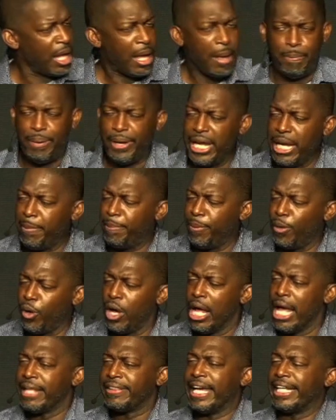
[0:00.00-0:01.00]
People
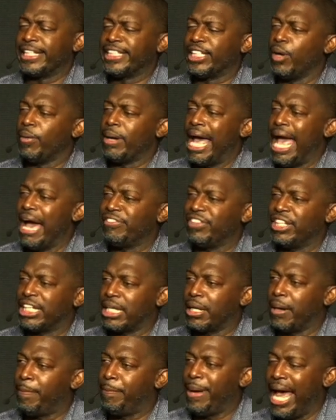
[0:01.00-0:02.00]
that don't have the
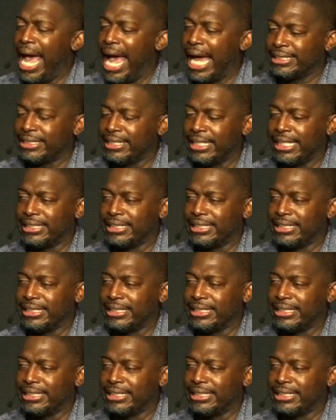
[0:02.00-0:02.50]
capacity